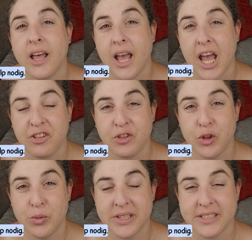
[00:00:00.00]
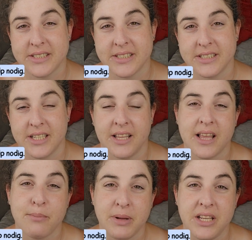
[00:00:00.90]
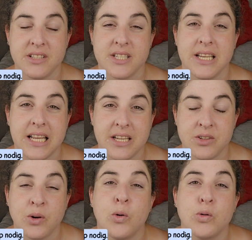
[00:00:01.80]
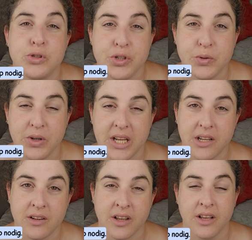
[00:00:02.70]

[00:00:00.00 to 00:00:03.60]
het nodig. And that means need or to need.